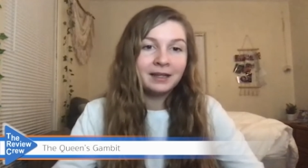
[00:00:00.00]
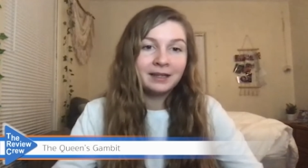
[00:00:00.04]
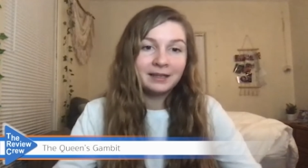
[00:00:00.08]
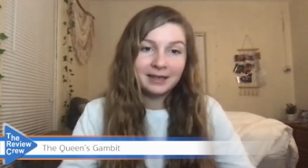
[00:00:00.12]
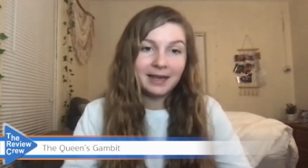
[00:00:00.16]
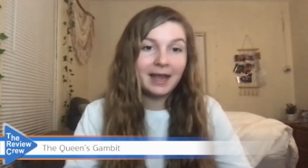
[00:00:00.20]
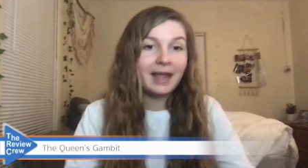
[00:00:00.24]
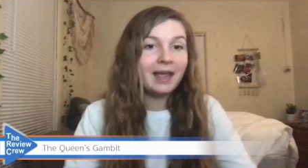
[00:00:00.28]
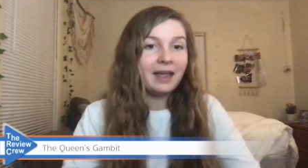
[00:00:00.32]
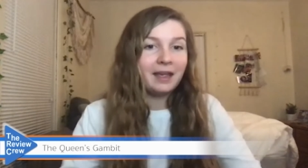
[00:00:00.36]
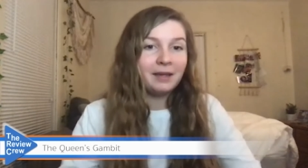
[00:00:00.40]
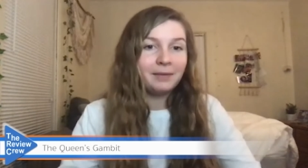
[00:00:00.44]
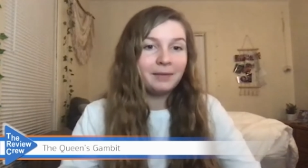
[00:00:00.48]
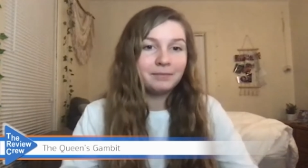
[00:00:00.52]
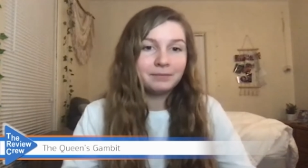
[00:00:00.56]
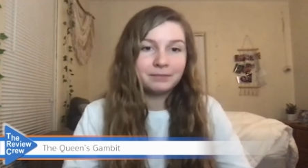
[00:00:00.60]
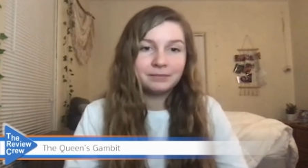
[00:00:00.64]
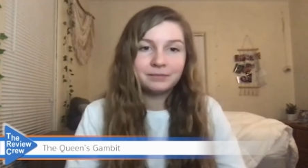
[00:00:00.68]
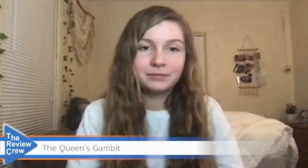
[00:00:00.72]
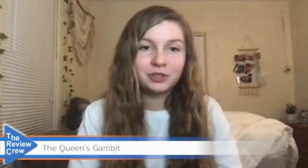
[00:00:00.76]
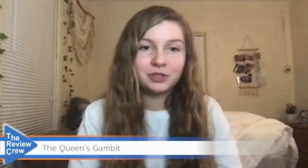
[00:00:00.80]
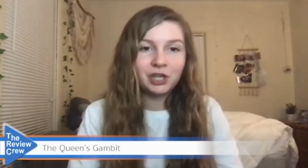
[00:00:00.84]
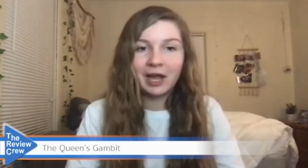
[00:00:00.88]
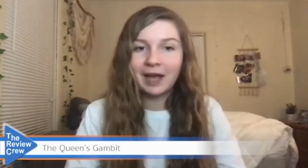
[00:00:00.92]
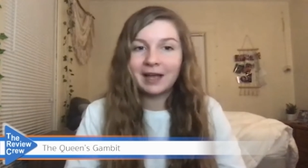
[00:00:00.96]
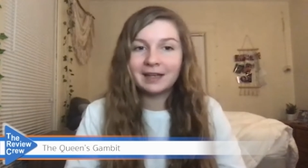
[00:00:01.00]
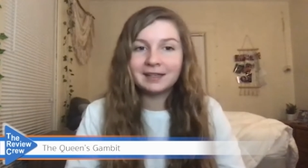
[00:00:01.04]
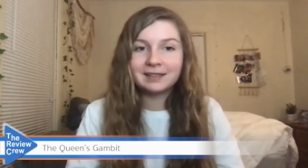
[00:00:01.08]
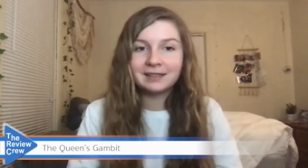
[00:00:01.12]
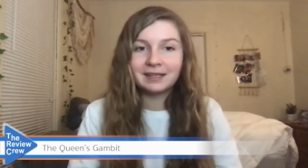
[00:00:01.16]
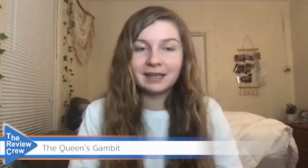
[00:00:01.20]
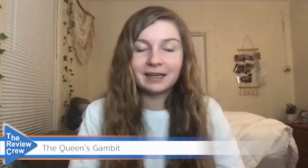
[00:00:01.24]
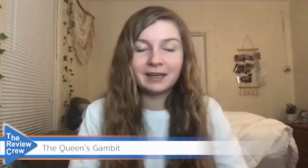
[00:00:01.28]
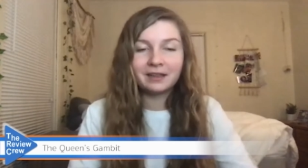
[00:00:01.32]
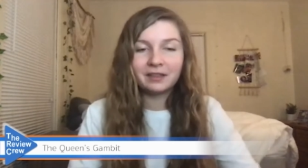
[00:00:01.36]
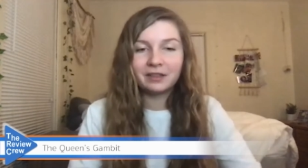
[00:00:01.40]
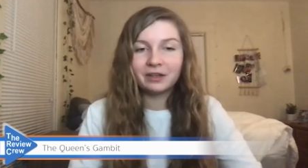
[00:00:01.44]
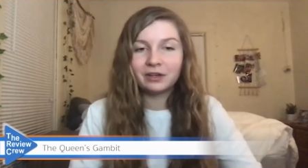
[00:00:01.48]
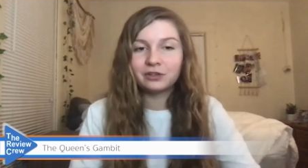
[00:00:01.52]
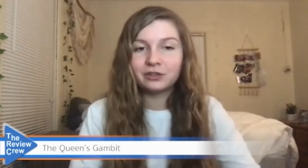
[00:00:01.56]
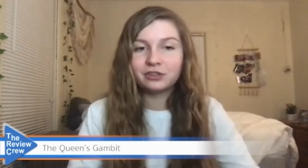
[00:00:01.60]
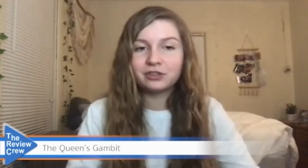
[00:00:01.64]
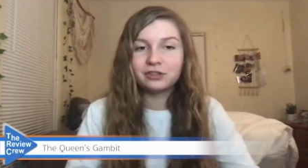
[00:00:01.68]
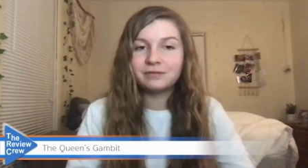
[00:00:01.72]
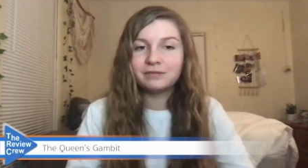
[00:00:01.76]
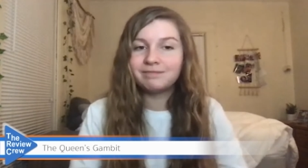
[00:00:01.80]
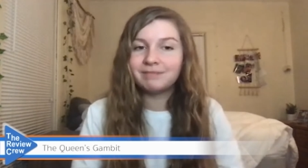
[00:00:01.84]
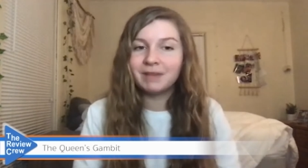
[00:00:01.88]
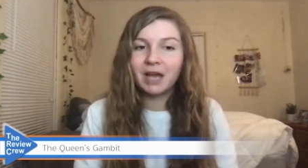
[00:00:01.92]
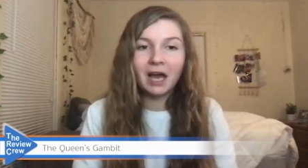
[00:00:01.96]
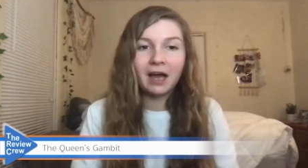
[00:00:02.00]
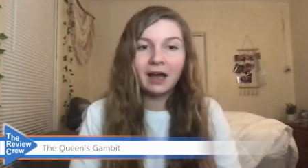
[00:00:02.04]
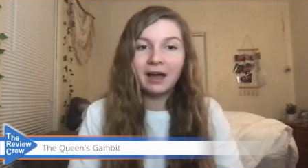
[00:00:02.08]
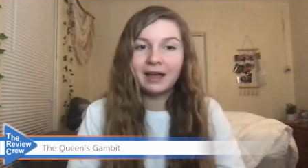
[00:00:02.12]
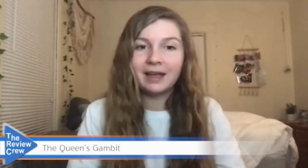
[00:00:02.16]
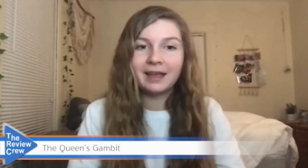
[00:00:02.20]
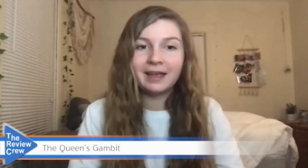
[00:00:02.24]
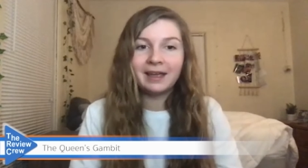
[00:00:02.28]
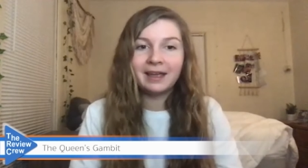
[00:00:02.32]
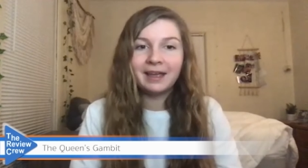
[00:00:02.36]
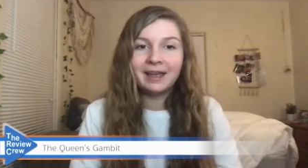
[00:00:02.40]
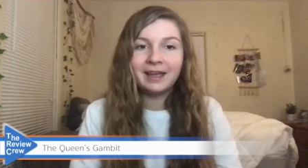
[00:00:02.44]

game chess like there's not